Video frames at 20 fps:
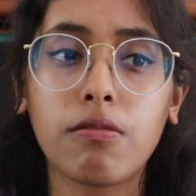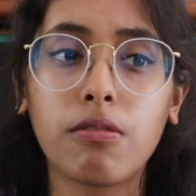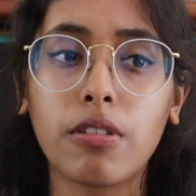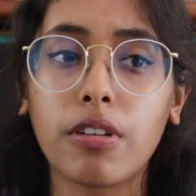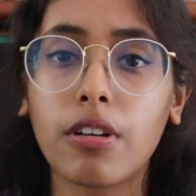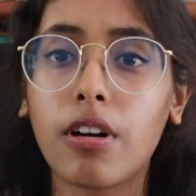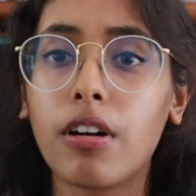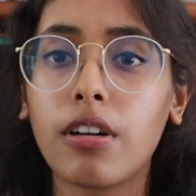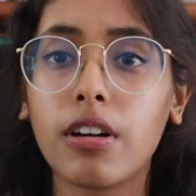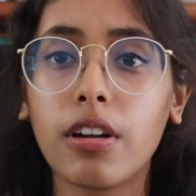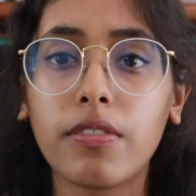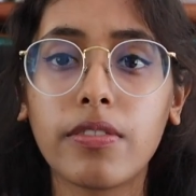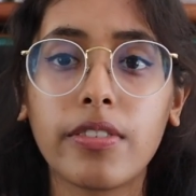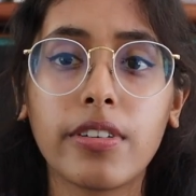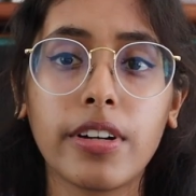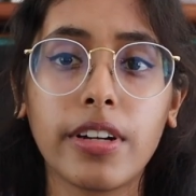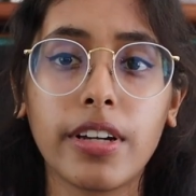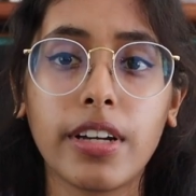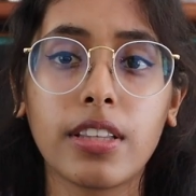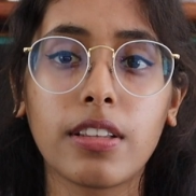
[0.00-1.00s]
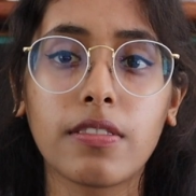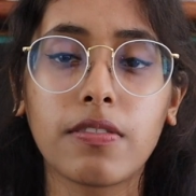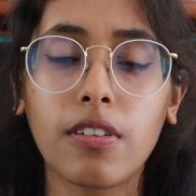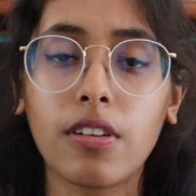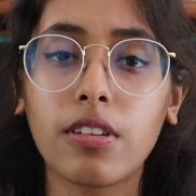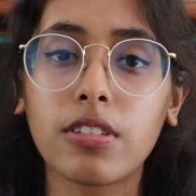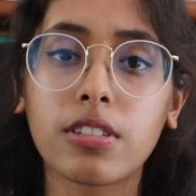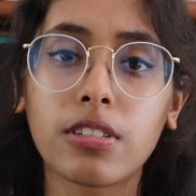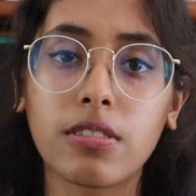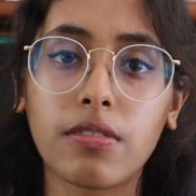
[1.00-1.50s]
for carnivory in the
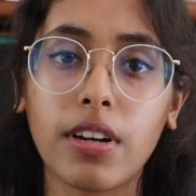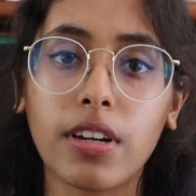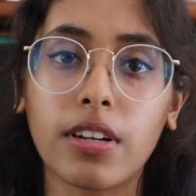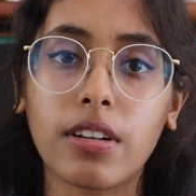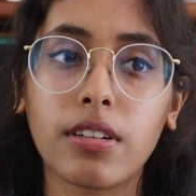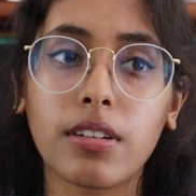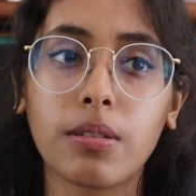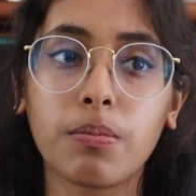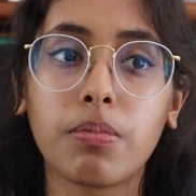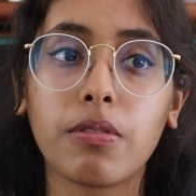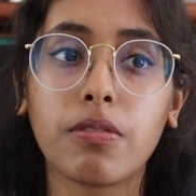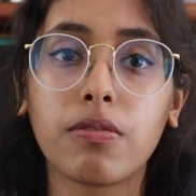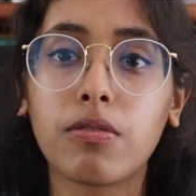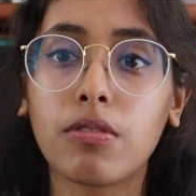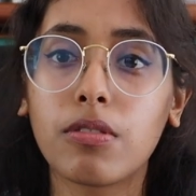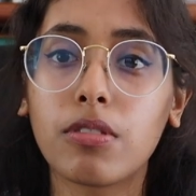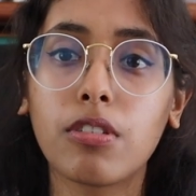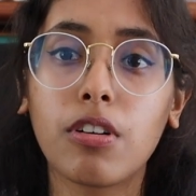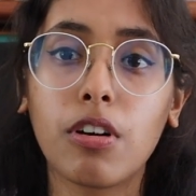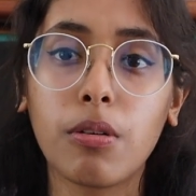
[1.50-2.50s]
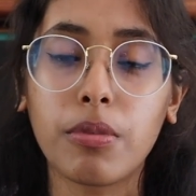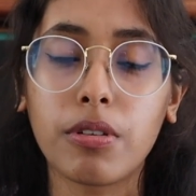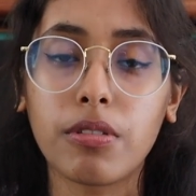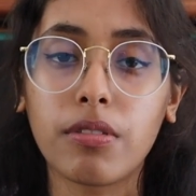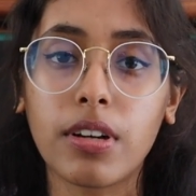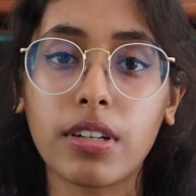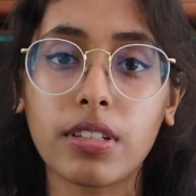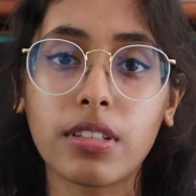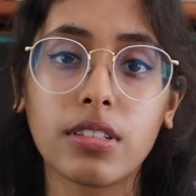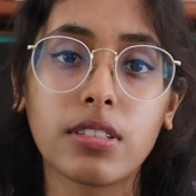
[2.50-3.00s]
fossil record before Homo
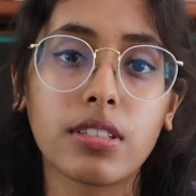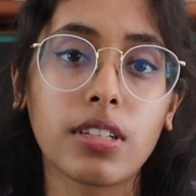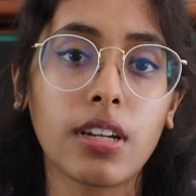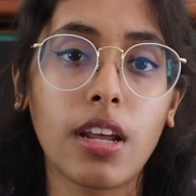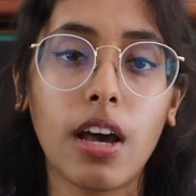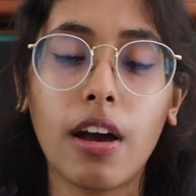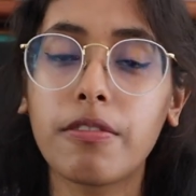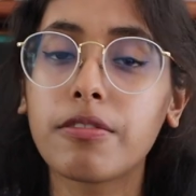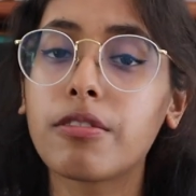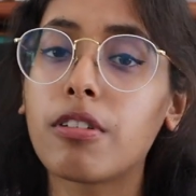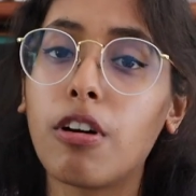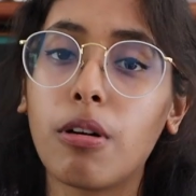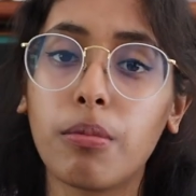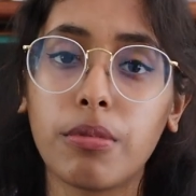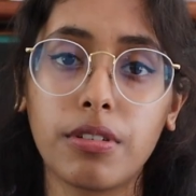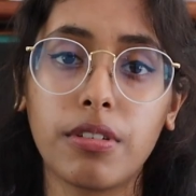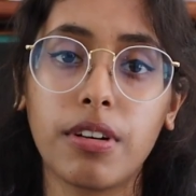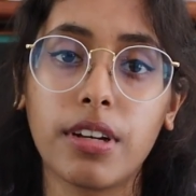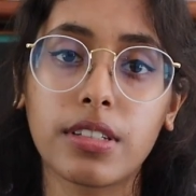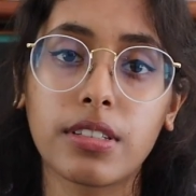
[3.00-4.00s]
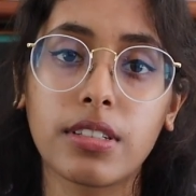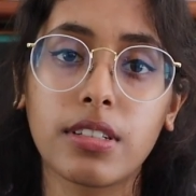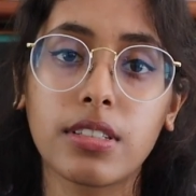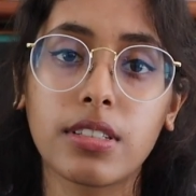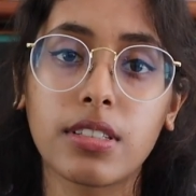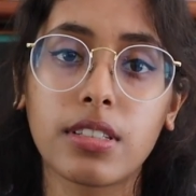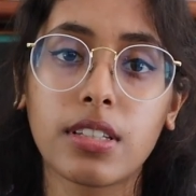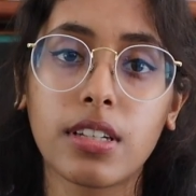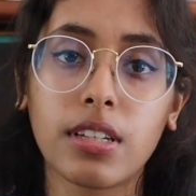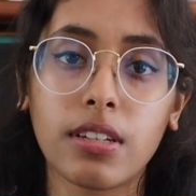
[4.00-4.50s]
erectus and after Homo
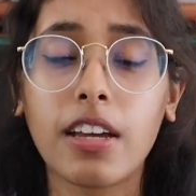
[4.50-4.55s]
erectus